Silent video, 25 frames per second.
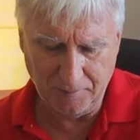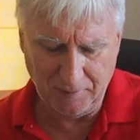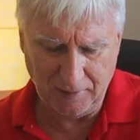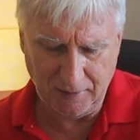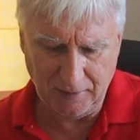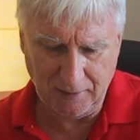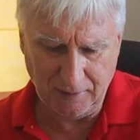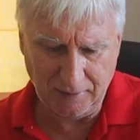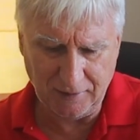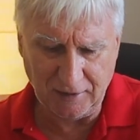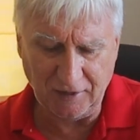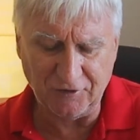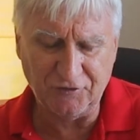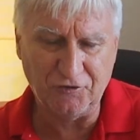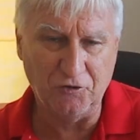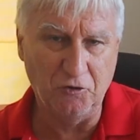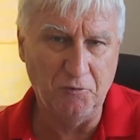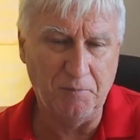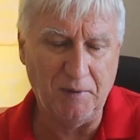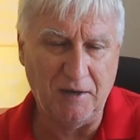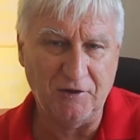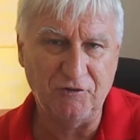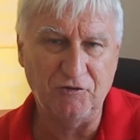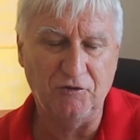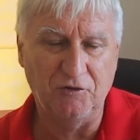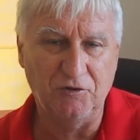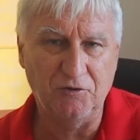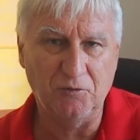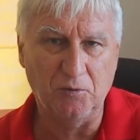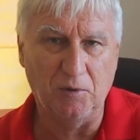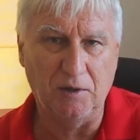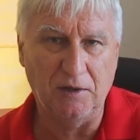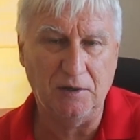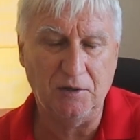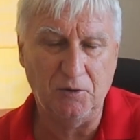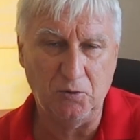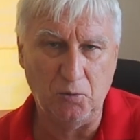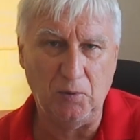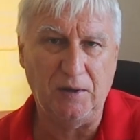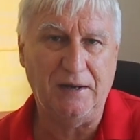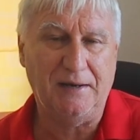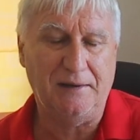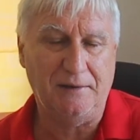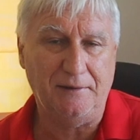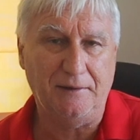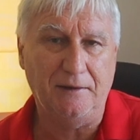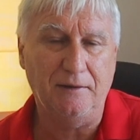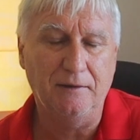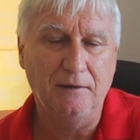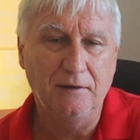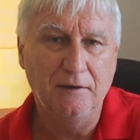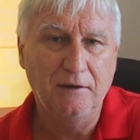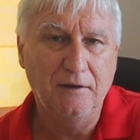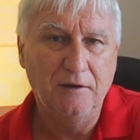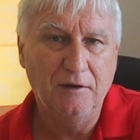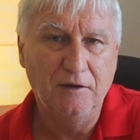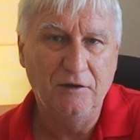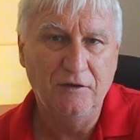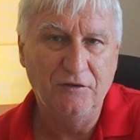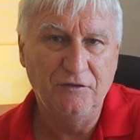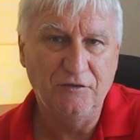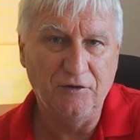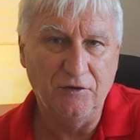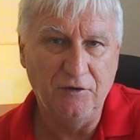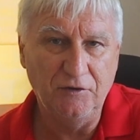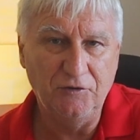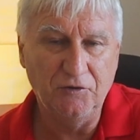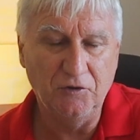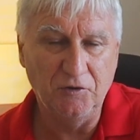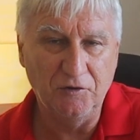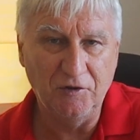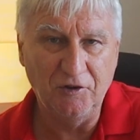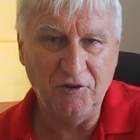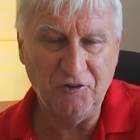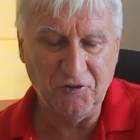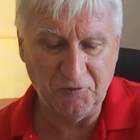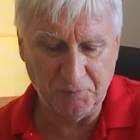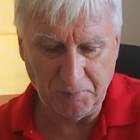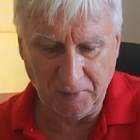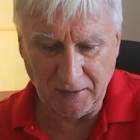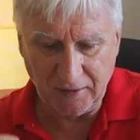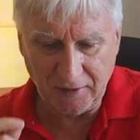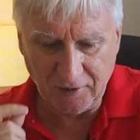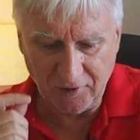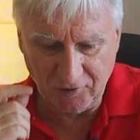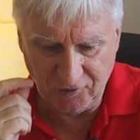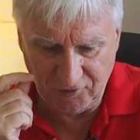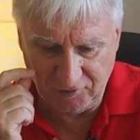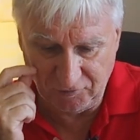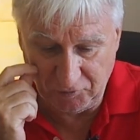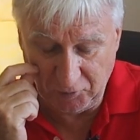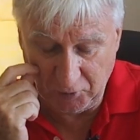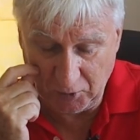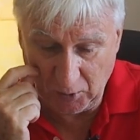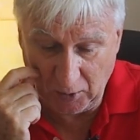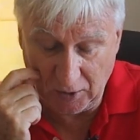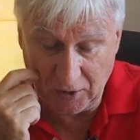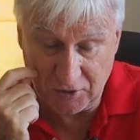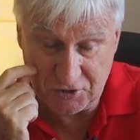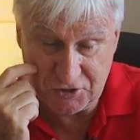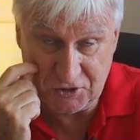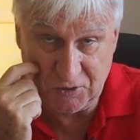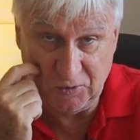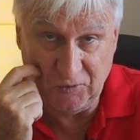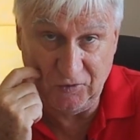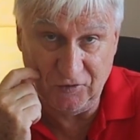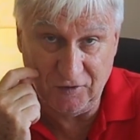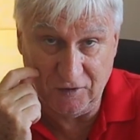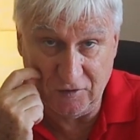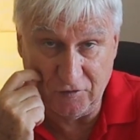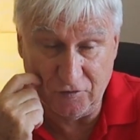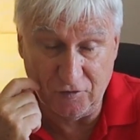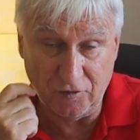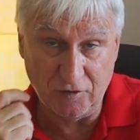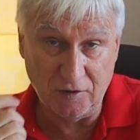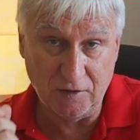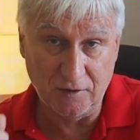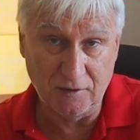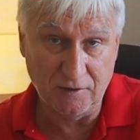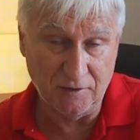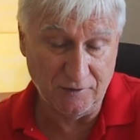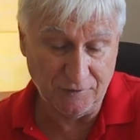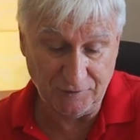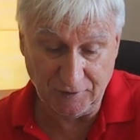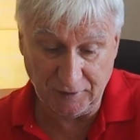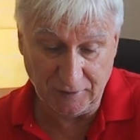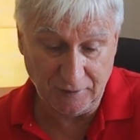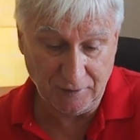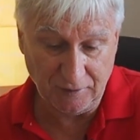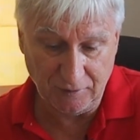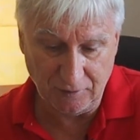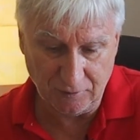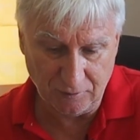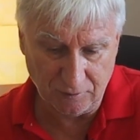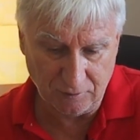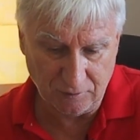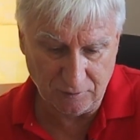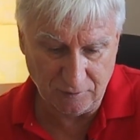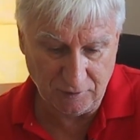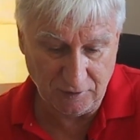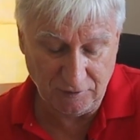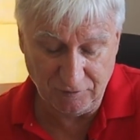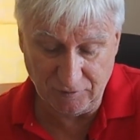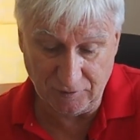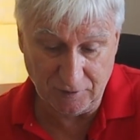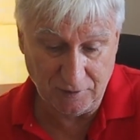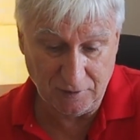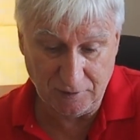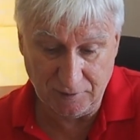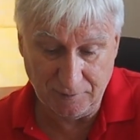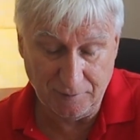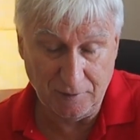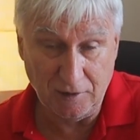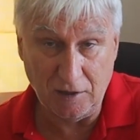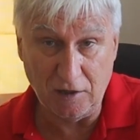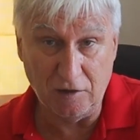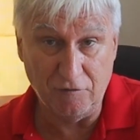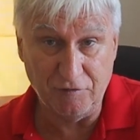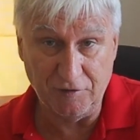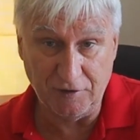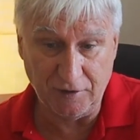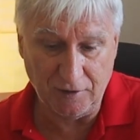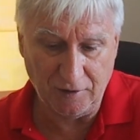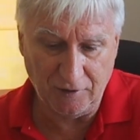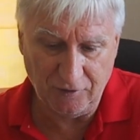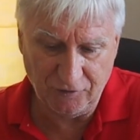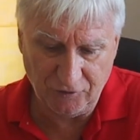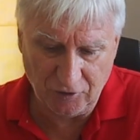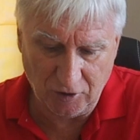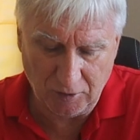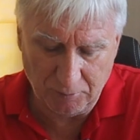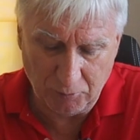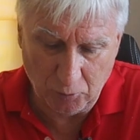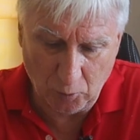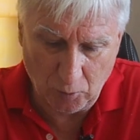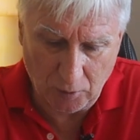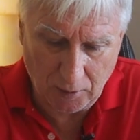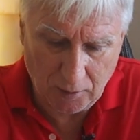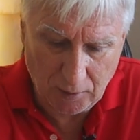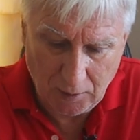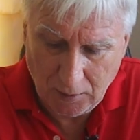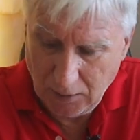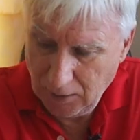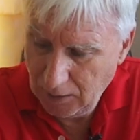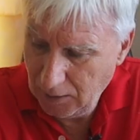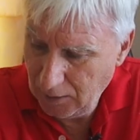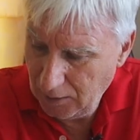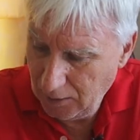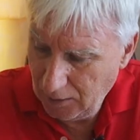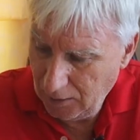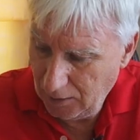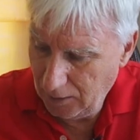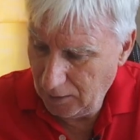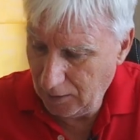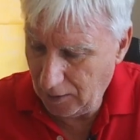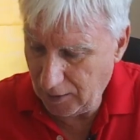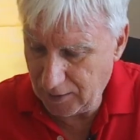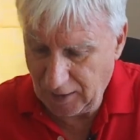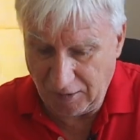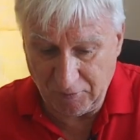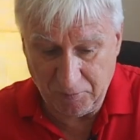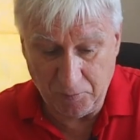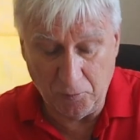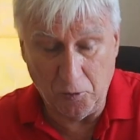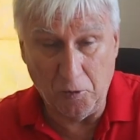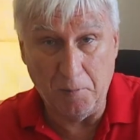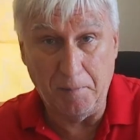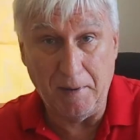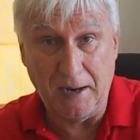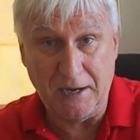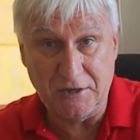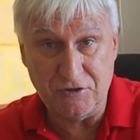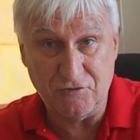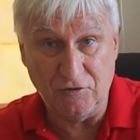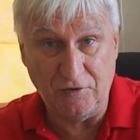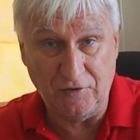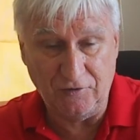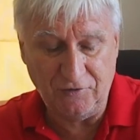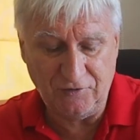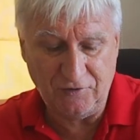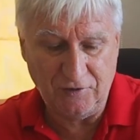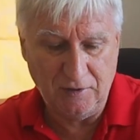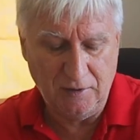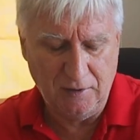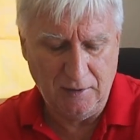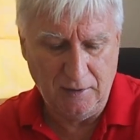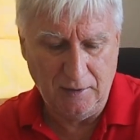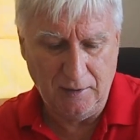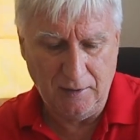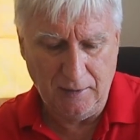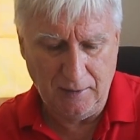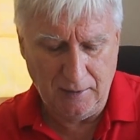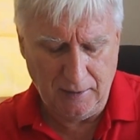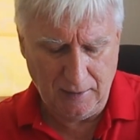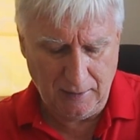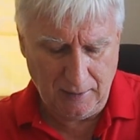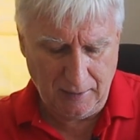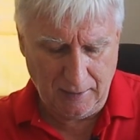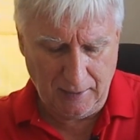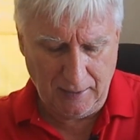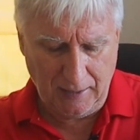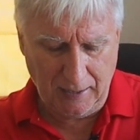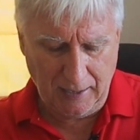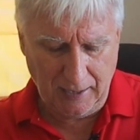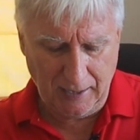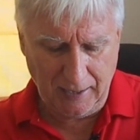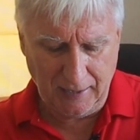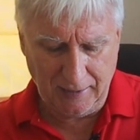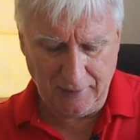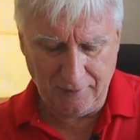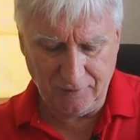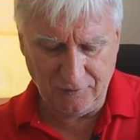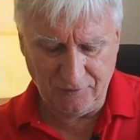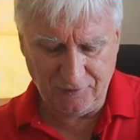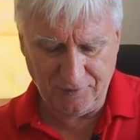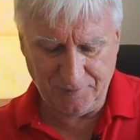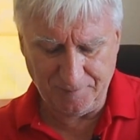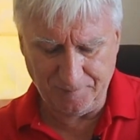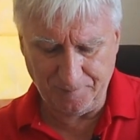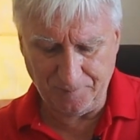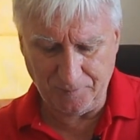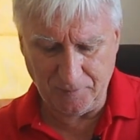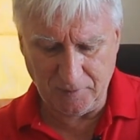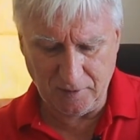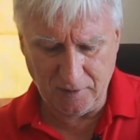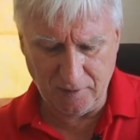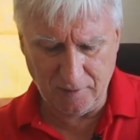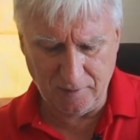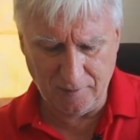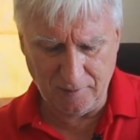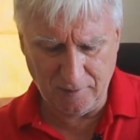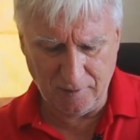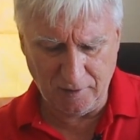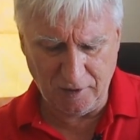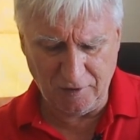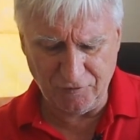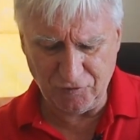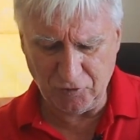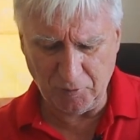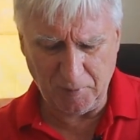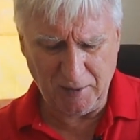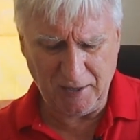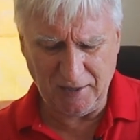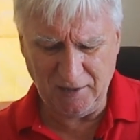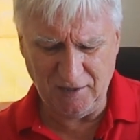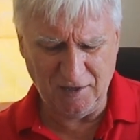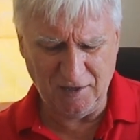it gets through batteries quite quickly. So you do need spares if you go out shooting for a day or even half a day. So I bought a couple more batteries, and after about